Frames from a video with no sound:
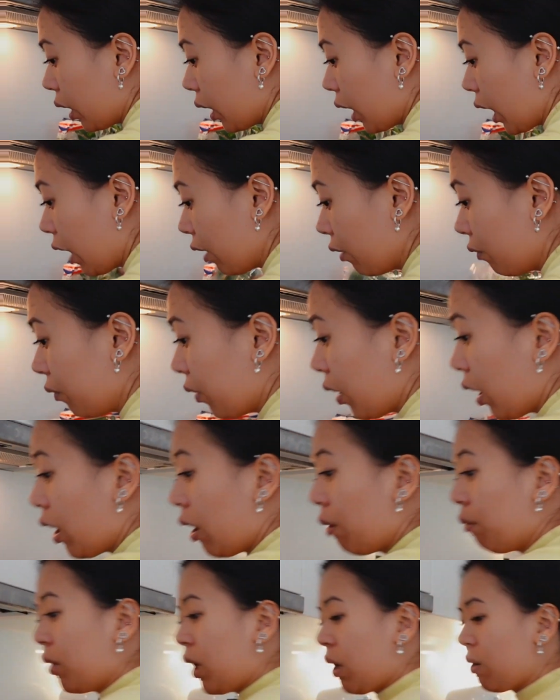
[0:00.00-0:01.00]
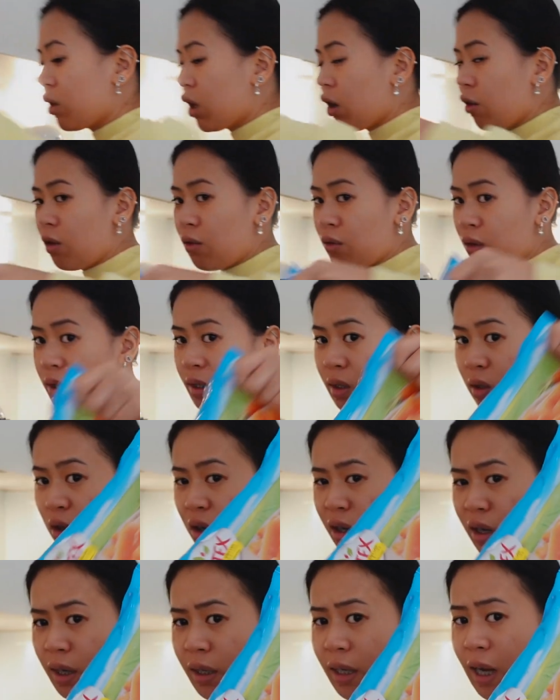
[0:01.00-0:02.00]
I have leftover frozen
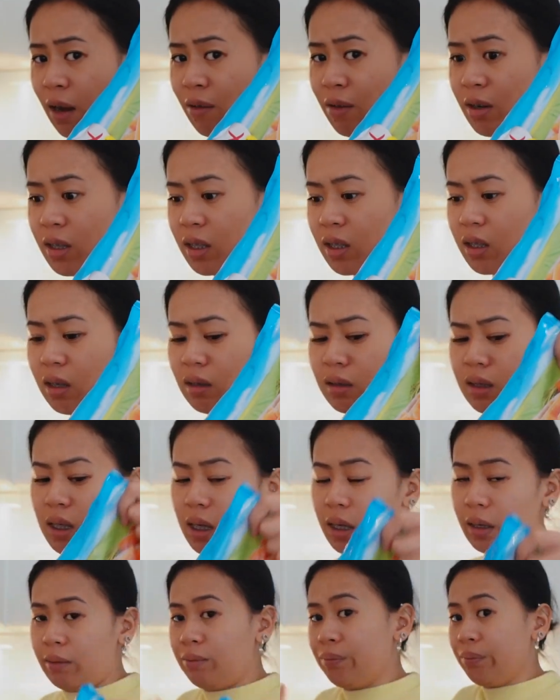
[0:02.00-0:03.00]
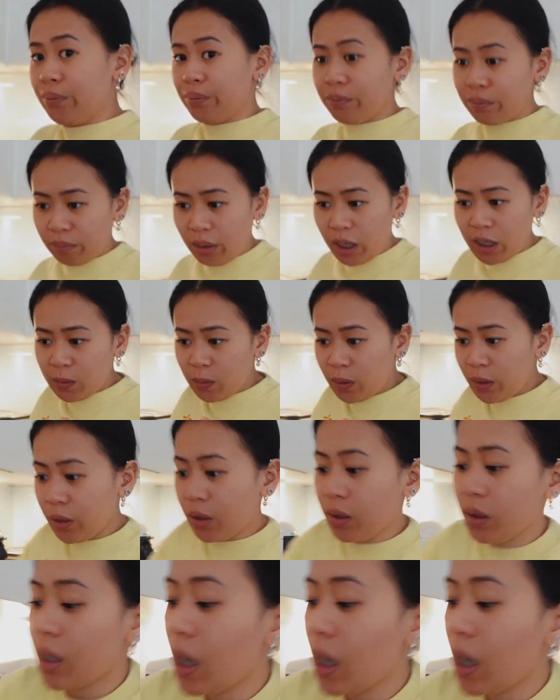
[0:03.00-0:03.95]
carrots, so I was like, might as well use